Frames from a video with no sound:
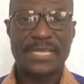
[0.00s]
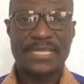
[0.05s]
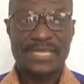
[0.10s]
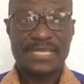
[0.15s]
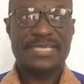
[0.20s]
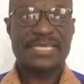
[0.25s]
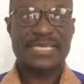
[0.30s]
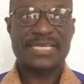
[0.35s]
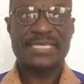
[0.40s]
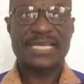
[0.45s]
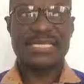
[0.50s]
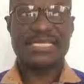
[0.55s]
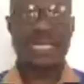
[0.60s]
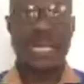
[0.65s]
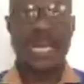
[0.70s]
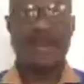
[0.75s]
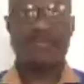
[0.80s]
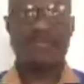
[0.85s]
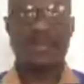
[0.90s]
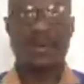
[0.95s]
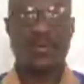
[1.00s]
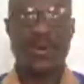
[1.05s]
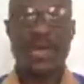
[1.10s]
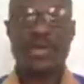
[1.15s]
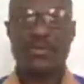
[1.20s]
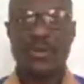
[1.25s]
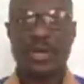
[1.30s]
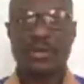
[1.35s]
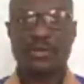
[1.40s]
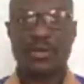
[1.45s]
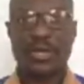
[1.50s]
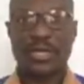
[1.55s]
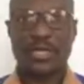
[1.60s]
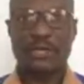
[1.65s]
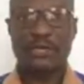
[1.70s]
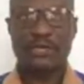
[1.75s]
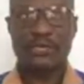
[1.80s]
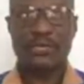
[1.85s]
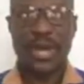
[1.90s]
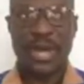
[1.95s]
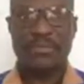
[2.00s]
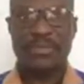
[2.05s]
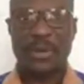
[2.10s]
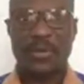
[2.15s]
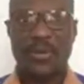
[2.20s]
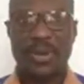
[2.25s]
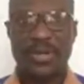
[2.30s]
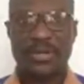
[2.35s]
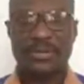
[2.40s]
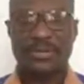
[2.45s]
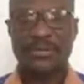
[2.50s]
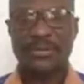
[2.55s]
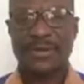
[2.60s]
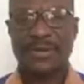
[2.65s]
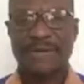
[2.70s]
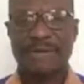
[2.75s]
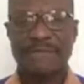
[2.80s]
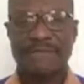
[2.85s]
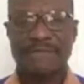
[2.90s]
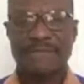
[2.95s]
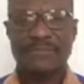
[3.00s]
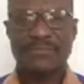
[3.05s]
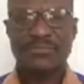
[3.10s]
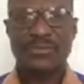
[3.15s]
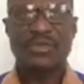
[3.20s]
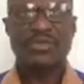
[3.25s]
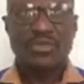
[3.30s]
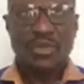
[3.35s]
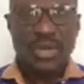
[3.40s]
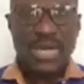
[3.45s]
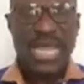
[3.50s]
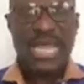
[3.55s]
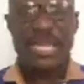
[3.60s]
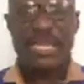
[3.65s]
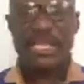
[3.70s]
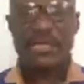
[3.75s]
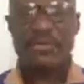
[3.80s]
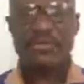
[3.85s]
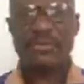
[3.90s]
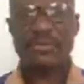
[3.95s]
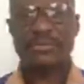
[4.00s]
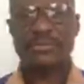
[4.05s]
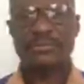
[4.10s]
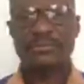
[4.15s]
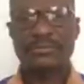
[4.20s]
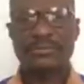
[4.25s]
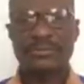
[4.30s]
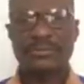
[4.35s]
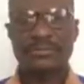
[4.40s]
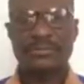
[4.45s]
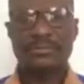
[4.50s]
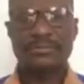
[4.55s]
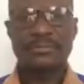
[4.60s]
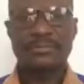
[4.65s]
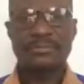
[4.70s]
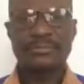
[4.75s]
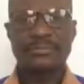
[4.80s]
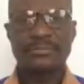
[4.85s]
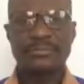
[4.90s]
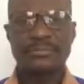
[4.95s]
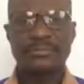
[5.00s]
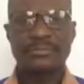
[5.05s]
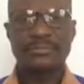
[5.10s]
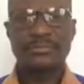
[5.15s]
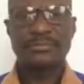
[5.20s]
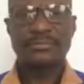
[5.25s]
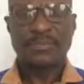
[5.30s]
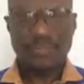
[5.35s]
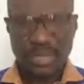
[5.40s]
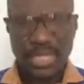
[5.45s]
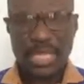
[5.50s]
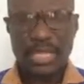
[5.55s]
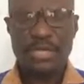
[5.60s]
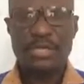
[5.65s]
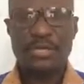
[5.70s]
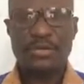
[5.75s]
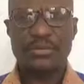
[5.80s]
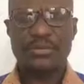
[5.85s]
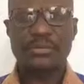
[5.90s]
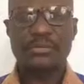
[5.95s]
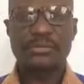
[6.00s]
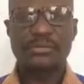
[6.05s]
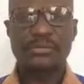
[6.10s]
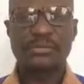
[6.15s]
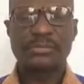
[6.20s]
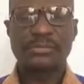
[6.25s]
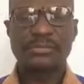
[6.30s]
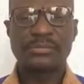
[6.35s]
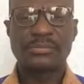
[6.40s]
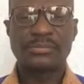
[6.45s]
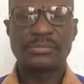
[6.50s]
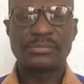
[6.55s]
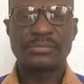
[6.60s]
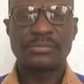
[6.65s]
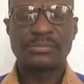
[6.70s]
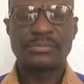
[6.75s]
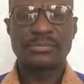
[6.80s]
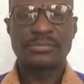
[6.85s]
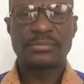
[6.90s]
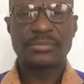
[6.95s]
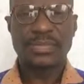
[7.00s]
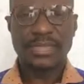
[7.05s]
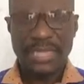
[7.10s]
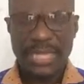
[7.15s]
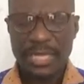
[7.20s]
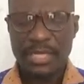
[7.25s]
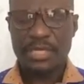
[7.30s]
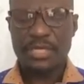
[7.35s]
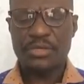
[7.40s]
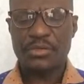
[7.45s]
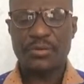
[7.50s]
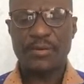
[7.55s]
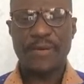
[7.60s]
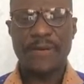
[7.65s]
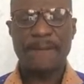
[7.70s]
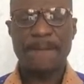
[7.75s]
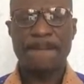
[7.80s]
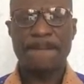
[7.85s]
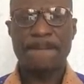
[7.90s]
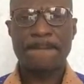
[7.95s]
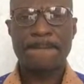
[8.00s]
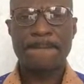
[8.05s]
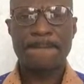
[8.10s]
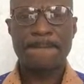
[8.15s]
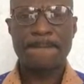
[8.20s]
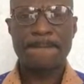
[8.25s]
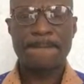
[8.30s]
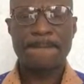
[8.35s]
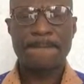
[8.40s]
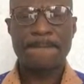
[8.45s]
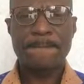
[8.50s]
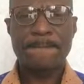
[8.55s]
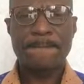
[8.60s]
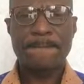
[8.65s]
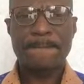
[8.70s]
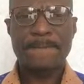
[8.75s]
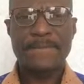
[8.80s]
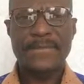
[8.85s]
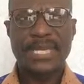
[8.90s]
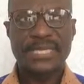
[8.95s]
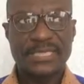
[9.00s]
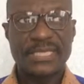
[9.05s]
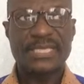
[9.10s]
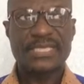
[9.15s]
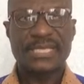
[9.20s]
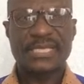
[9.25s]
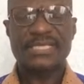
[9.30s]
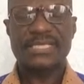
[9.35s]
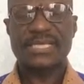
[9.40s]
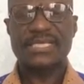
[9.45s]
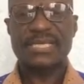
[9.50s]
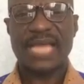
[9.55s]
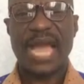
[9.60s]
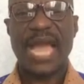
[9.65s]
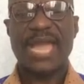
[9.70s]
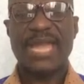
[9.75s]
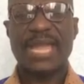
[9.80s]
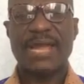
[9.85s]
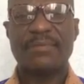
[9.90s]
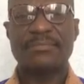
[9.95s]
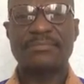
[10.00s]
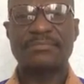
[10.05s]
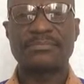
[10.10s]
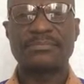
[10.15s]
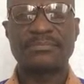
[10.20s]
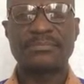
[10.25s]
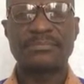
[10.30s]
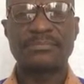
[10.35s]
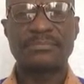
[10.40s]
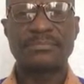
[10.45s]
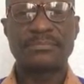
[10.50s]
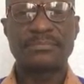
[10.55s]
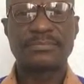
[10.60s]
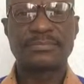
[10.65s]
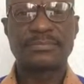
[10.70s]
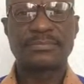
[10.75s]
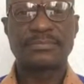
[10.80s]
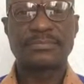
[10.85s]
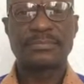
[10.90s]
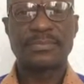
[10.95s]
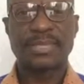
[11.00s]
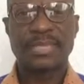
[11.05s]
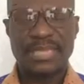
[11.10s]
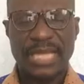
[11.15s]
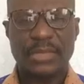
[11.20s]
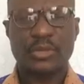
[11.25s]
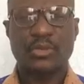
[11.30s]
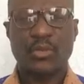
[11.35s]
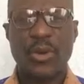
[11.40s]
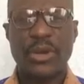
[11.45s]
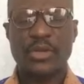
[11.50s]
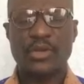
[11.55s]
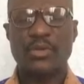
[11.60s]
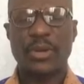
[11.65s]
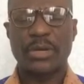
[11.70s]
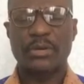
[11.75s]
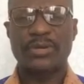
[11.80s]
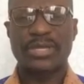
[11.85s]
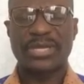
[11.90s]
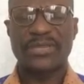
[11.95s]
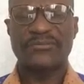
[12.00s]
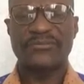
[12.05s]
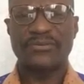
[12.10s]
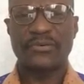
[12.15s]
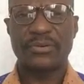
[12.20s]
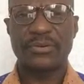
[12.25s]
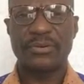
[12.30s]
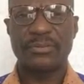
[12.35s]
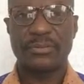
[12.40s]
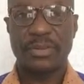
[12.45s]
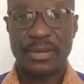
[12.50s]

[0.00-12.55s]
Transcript: Jesus says, I'm the one you are talking to. I'm the one. So they knew. They knew. They knew. Jesus says, I am that one you are looking for.